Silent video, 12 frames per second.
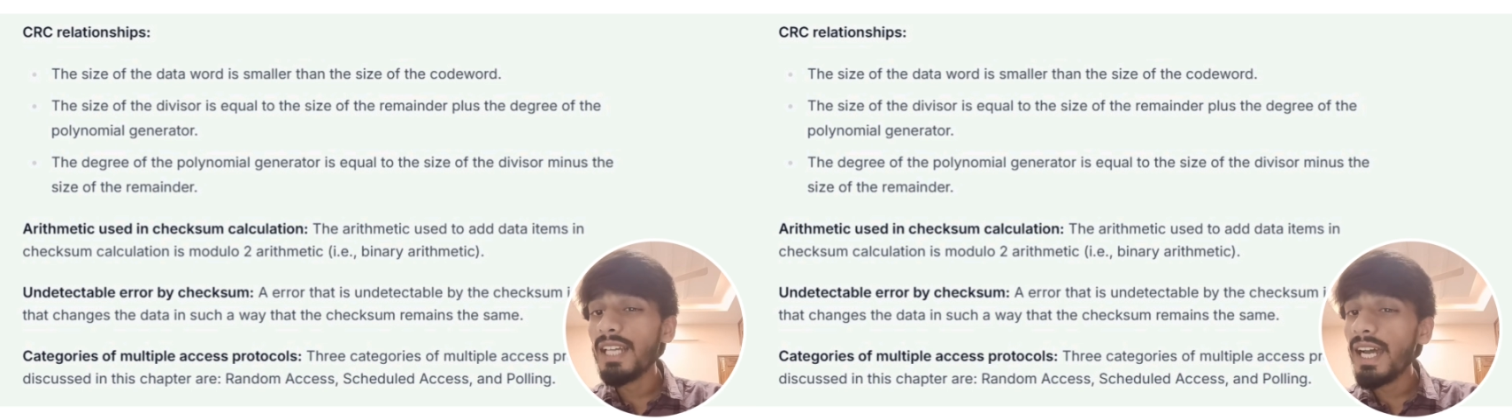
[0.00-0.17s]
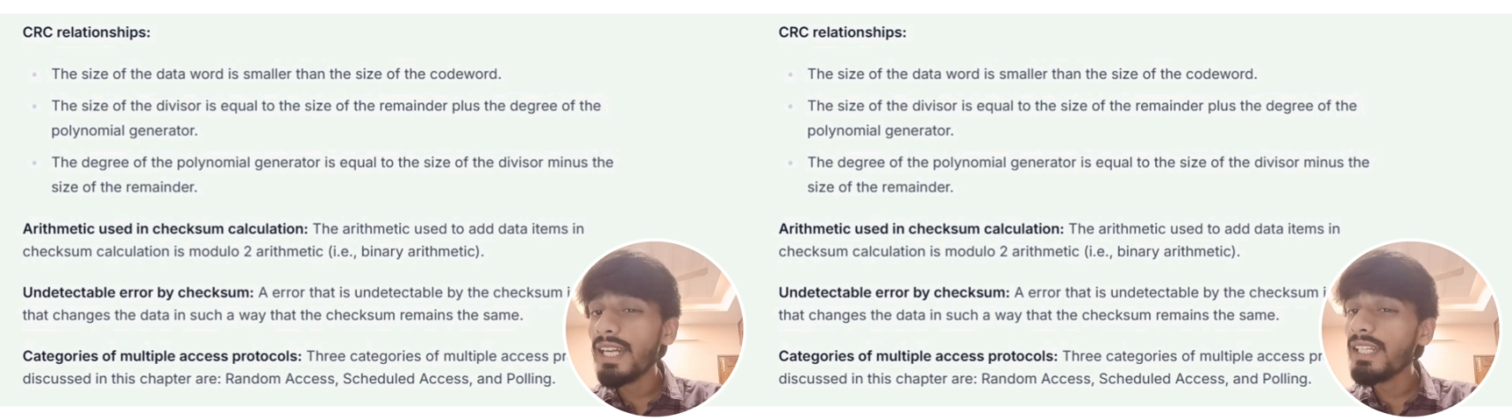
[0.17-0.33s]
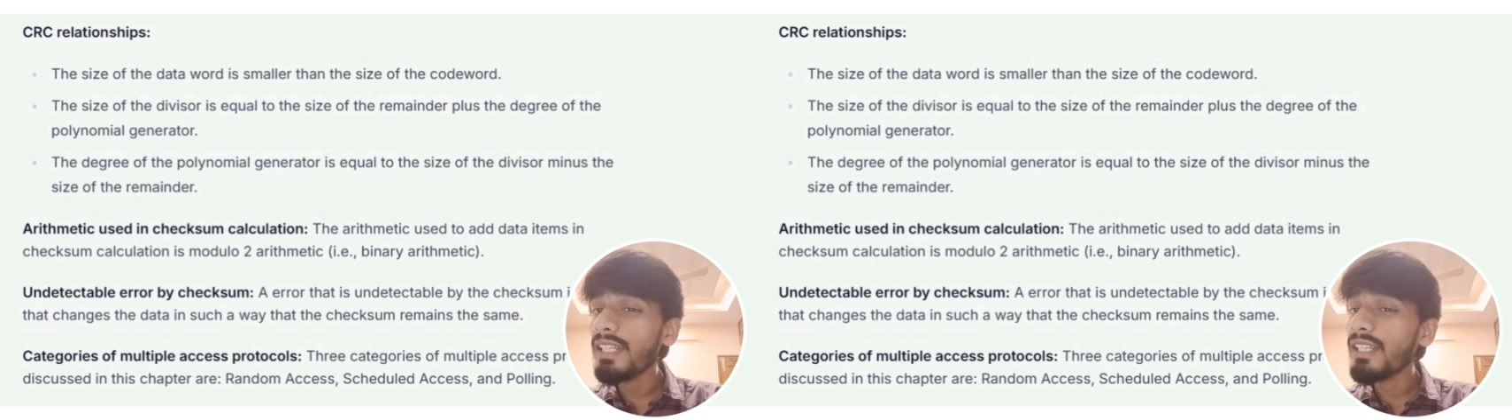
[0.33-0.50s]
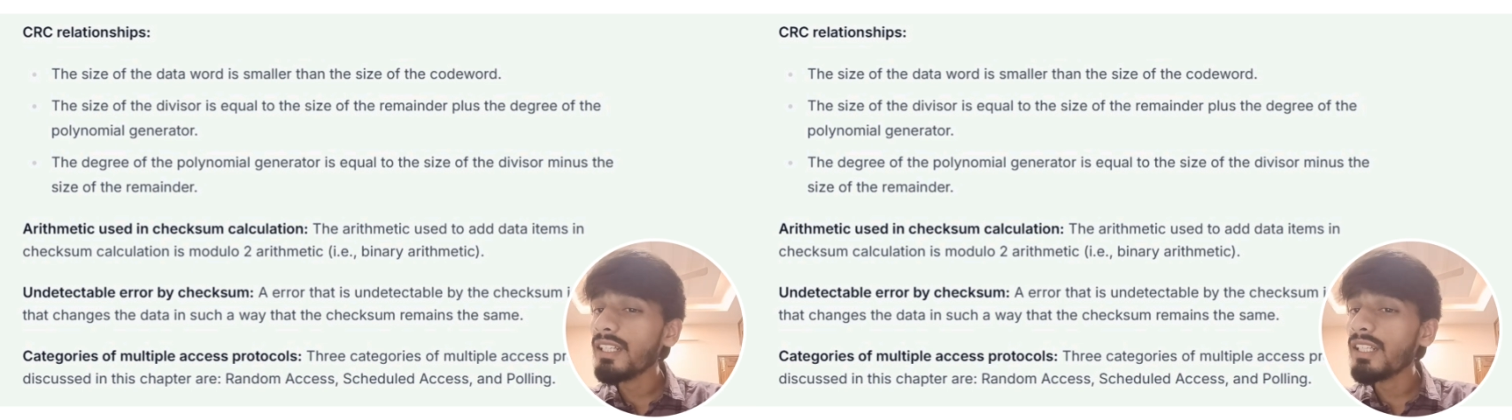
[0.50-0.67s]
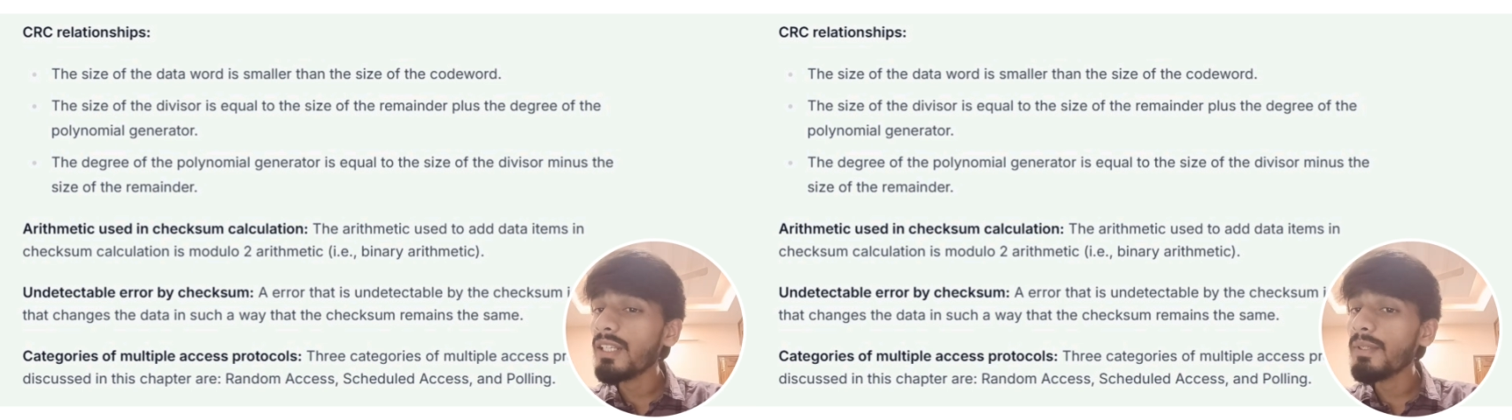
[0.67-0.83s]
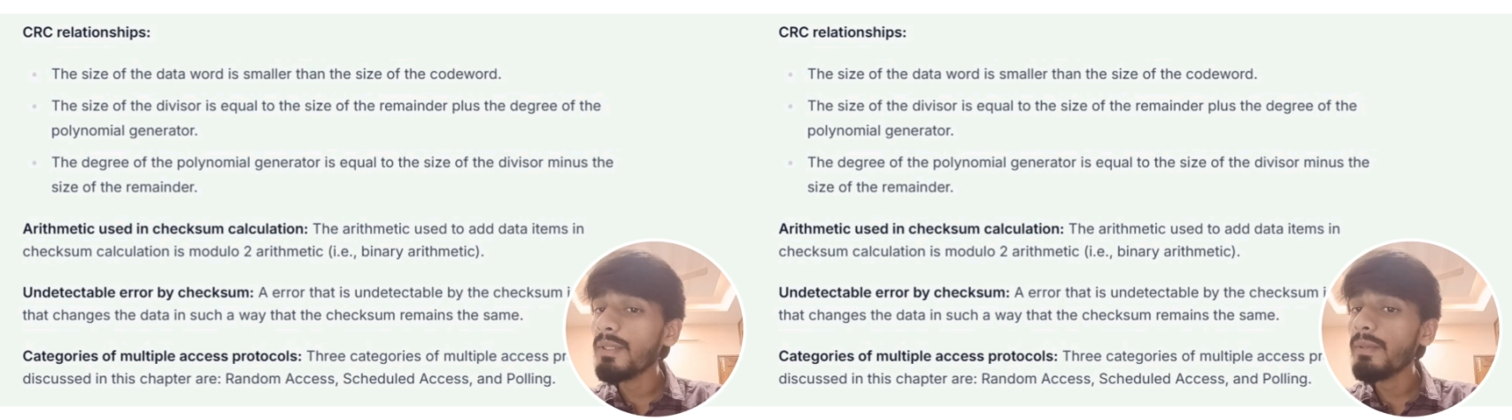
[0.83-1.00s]

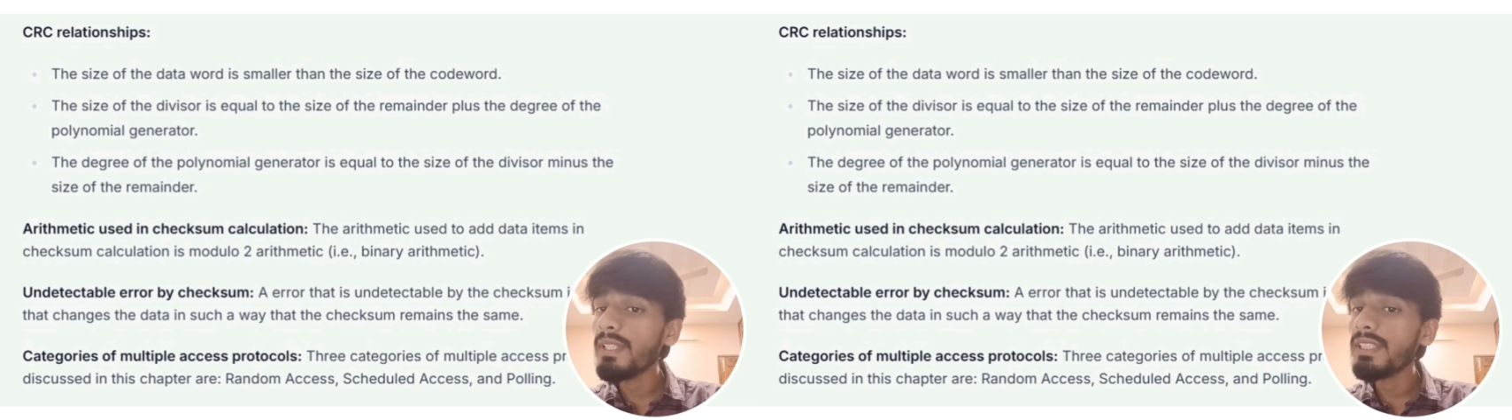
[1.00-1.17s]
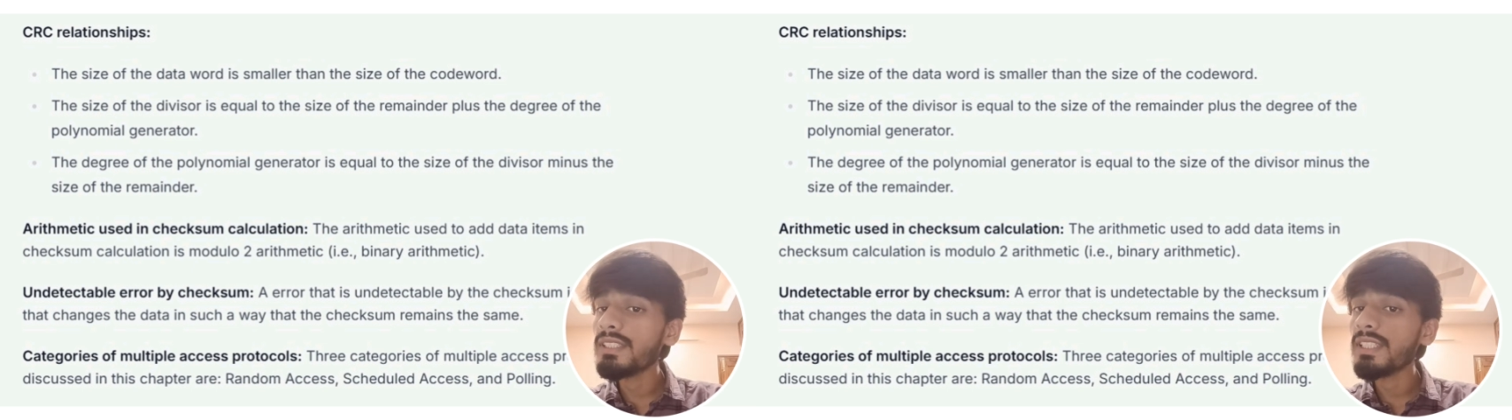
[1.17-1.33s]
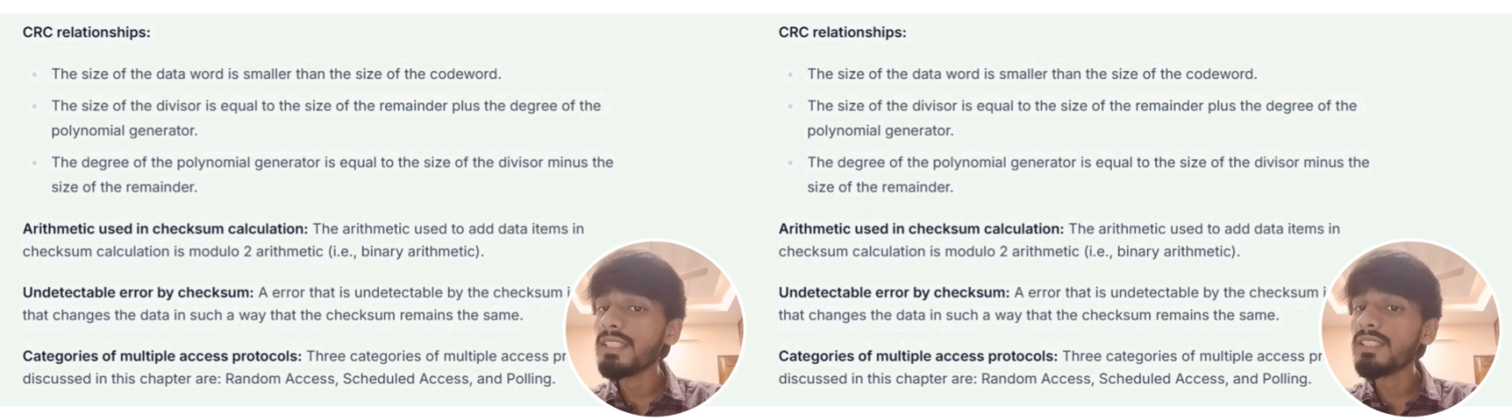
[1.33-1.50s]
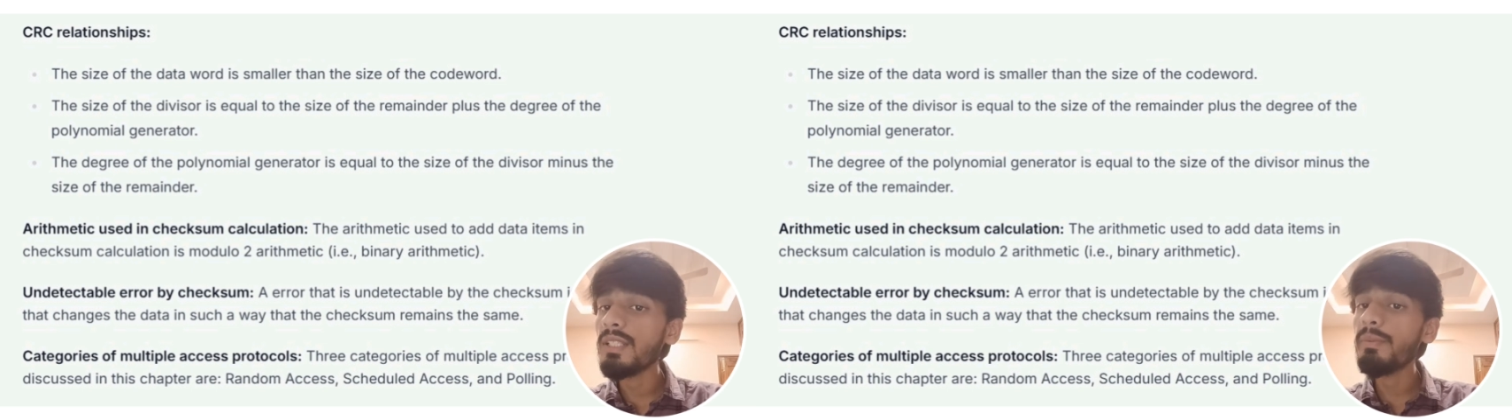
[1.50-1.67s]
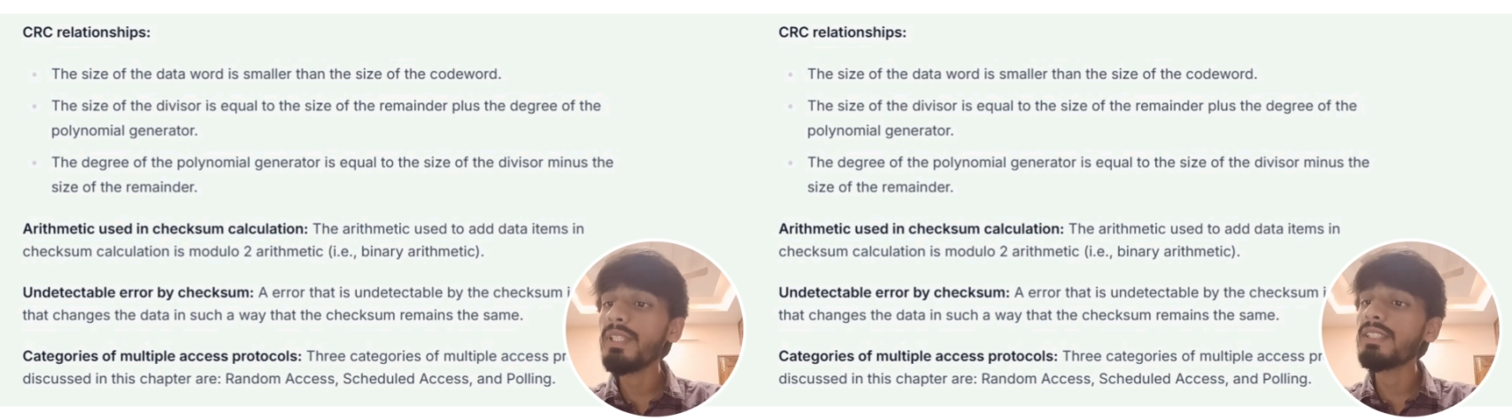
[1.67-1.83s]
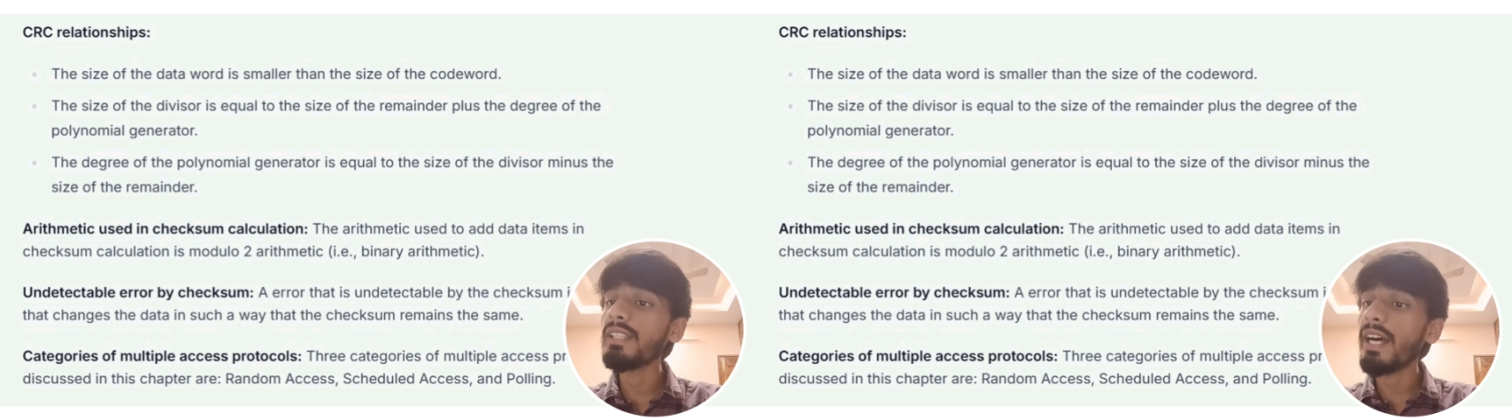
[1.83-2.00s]
undetectable by the checksum
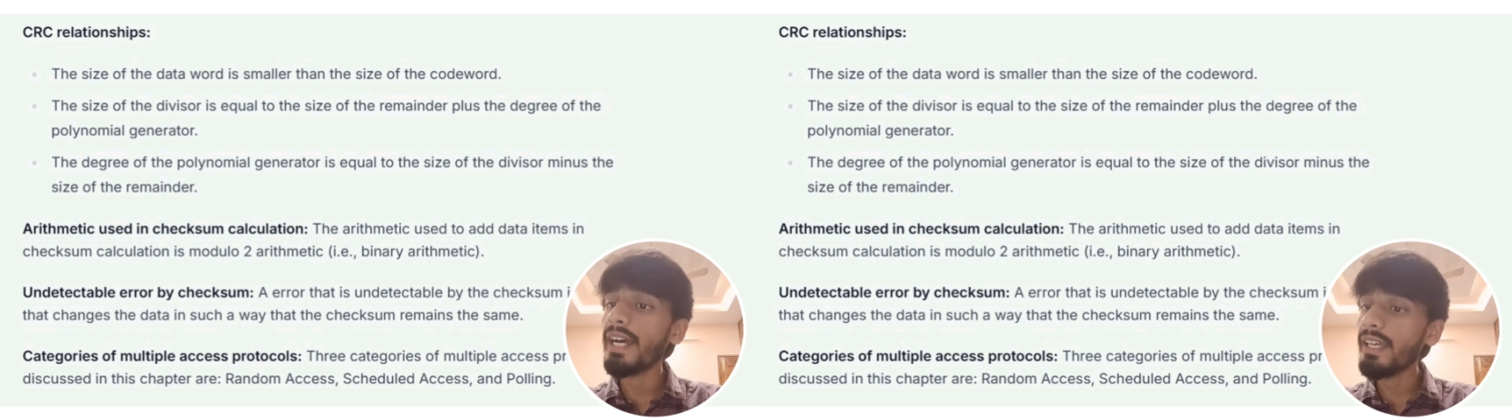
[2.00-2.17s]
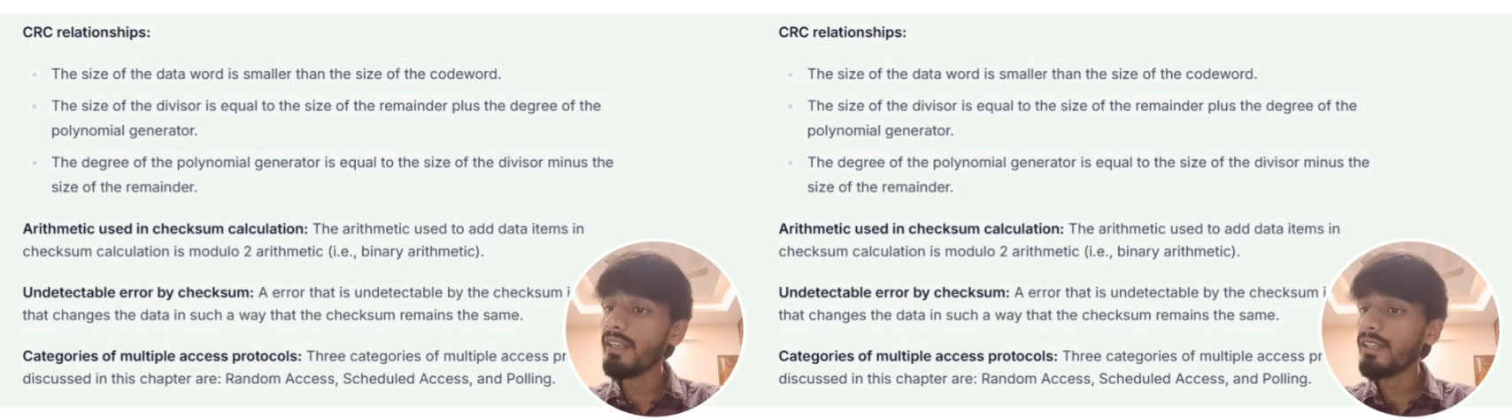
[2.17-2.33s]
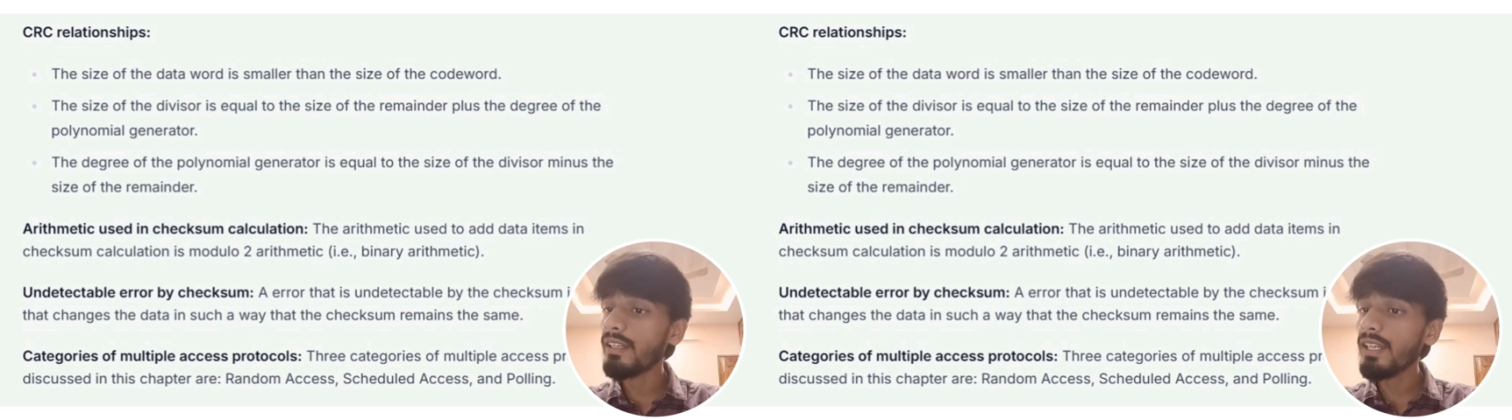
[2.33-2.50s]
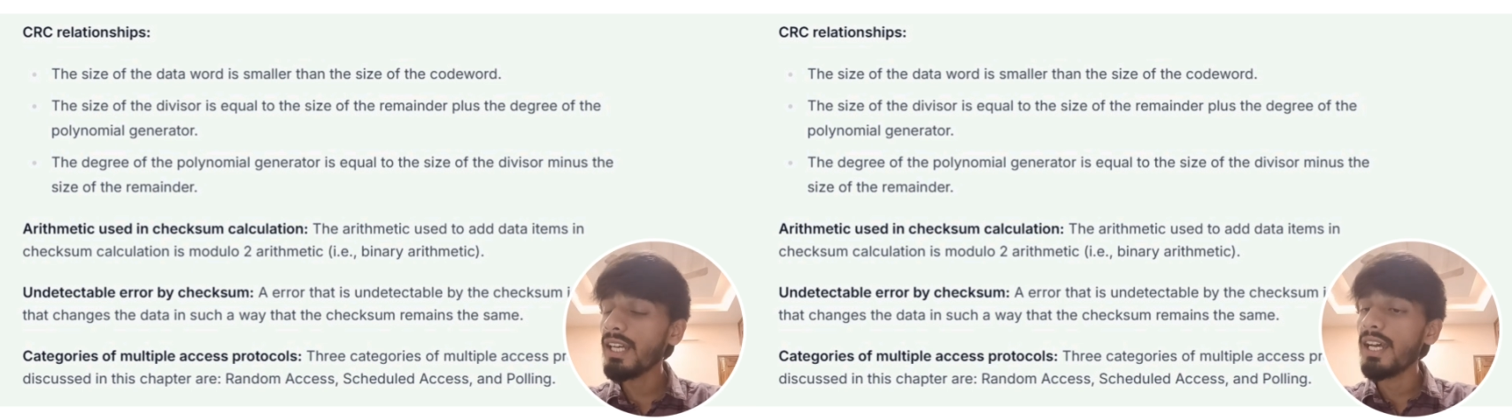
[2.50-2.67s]
is an error